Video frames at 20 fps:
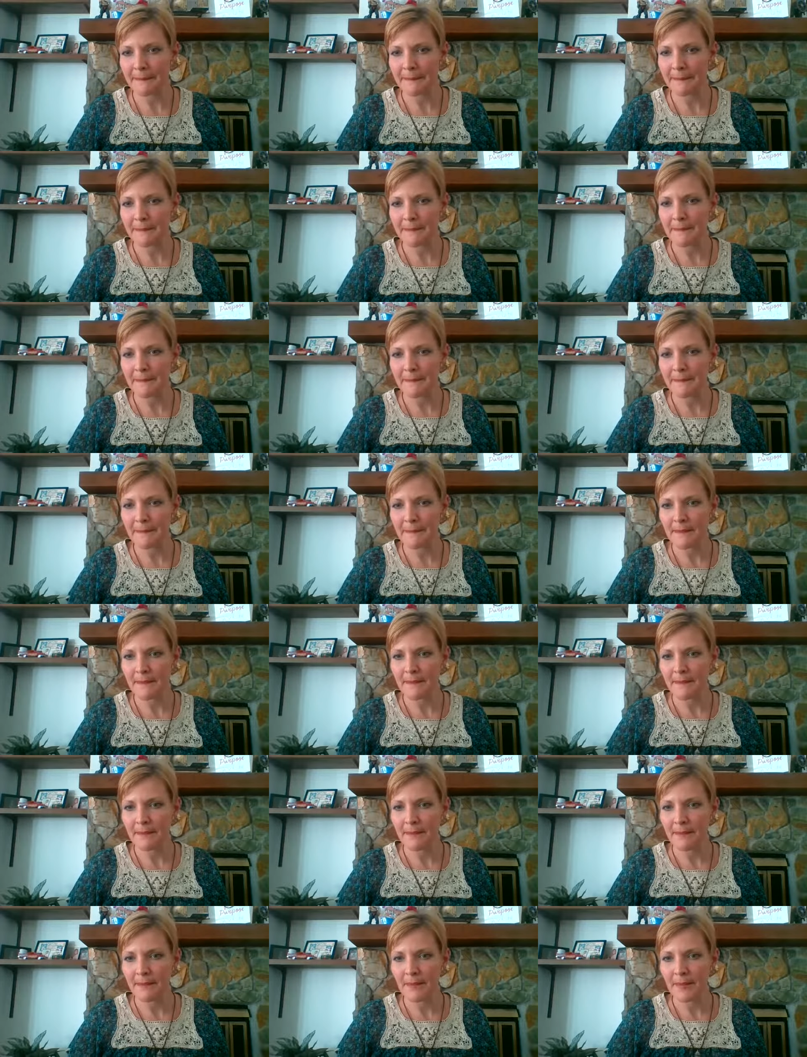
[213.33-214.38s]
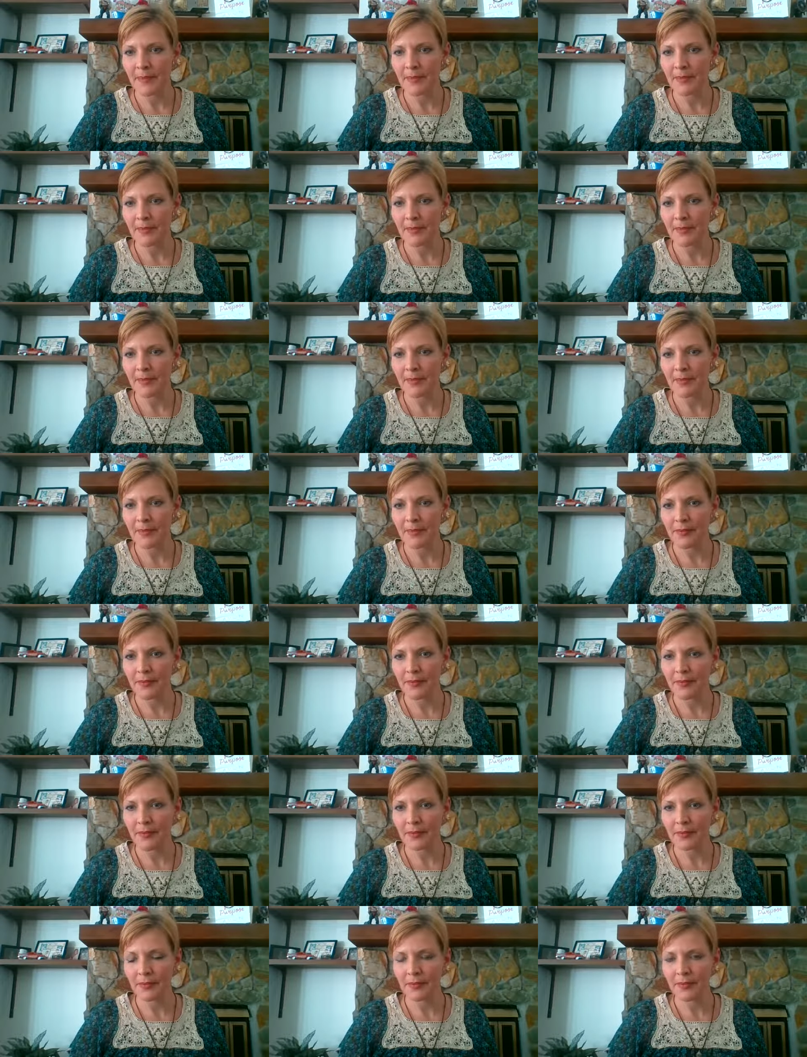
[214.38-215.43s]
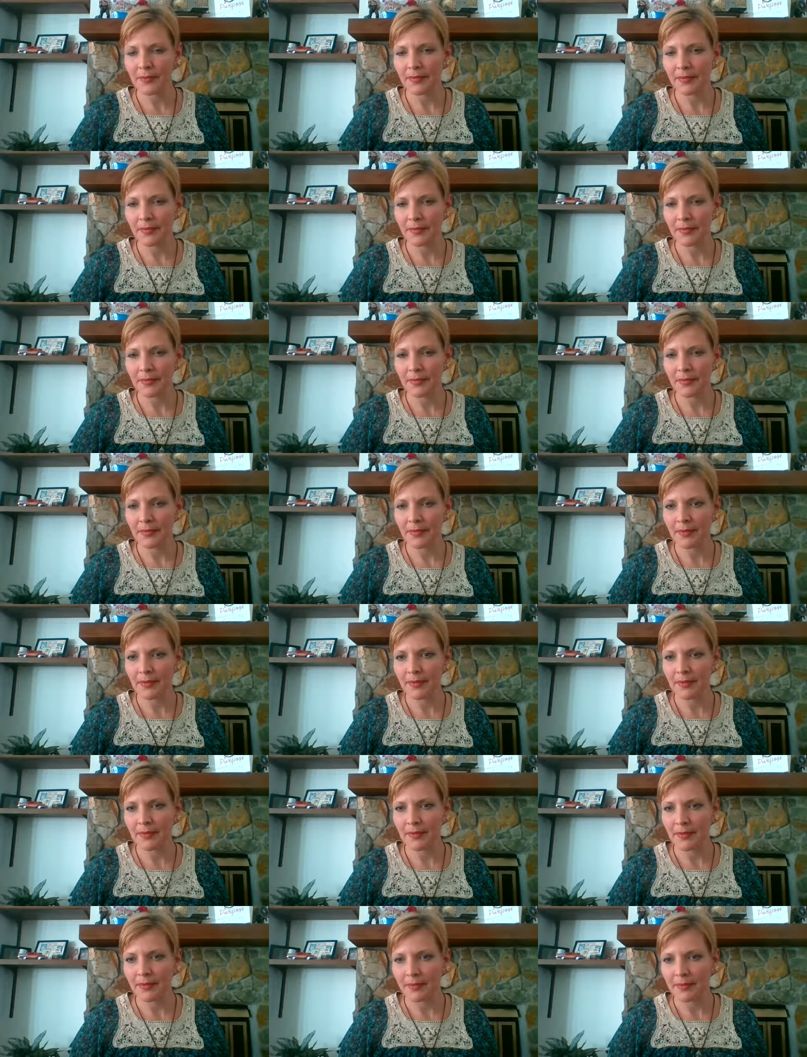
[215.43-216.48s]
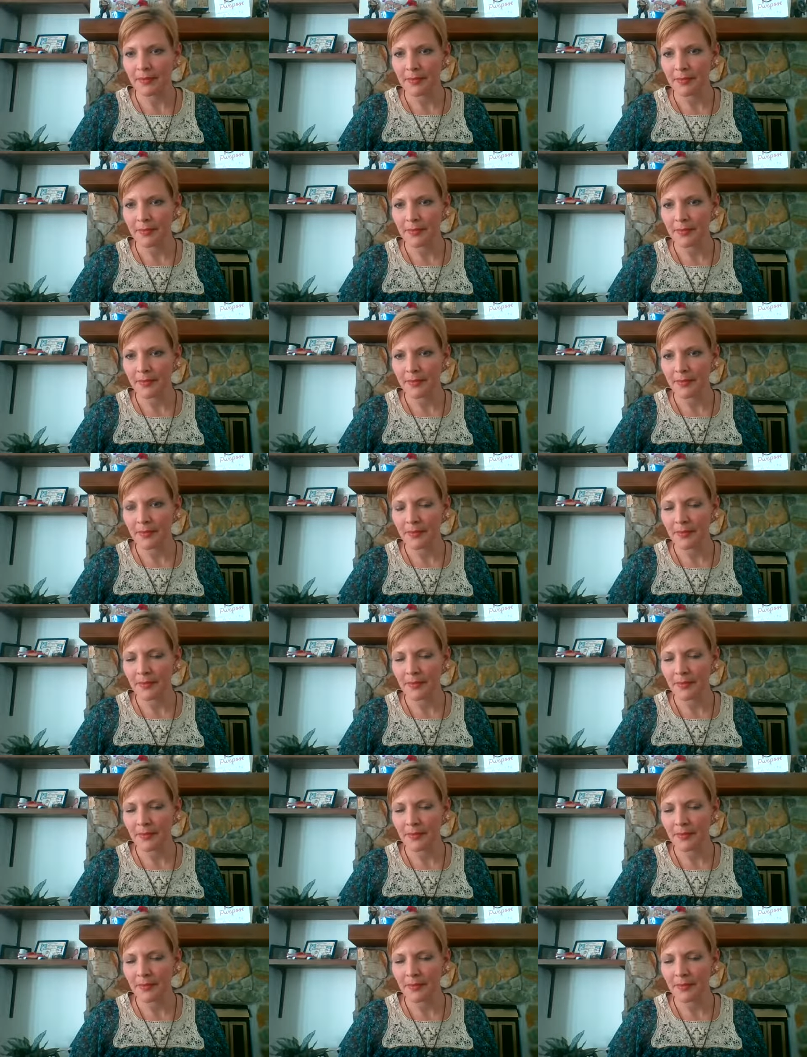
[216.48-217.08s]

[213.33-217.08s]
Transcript: Nothing is said.